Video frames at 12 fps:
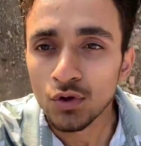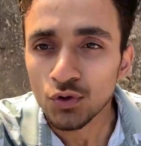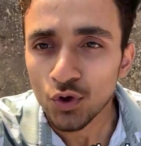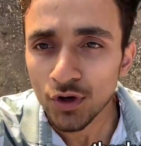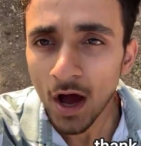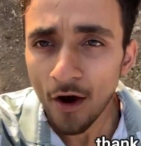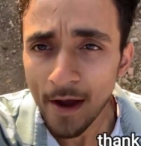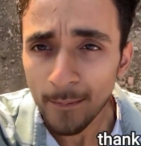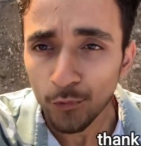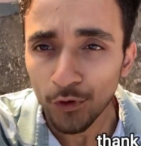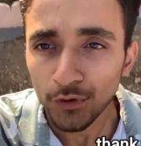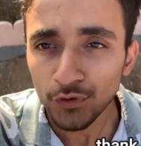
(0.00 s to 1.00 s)
So now I'm
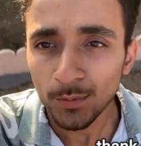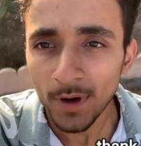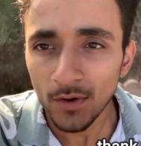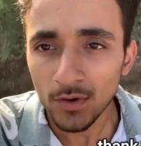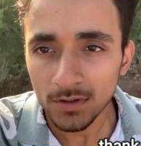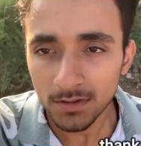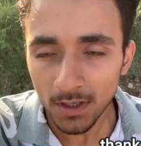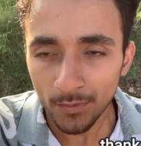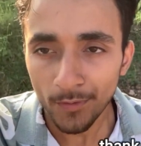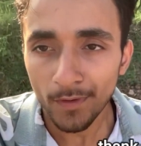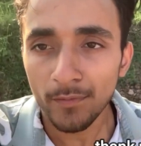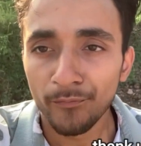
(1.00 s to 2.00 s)
going to my hostel.
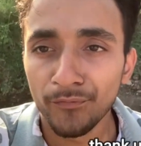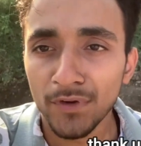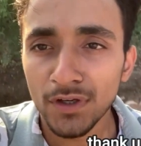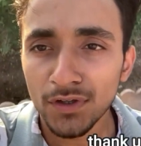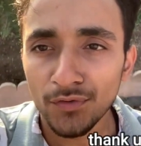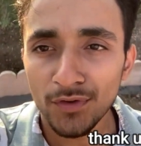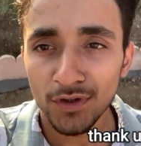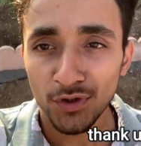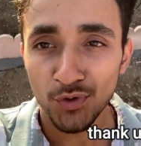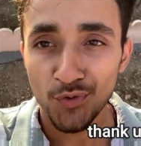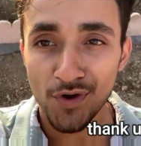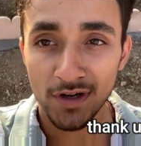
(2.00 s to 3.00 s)
We will meet with
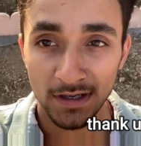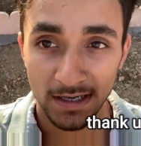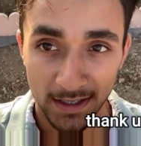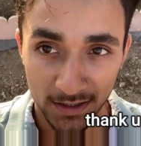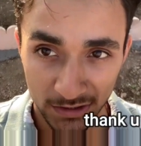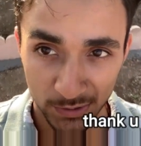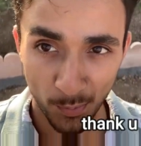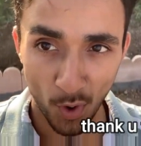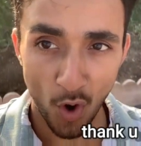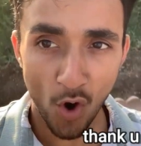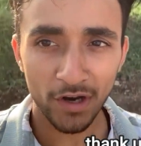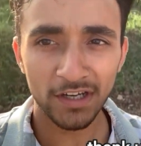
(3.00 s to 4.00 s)
you in next vlog.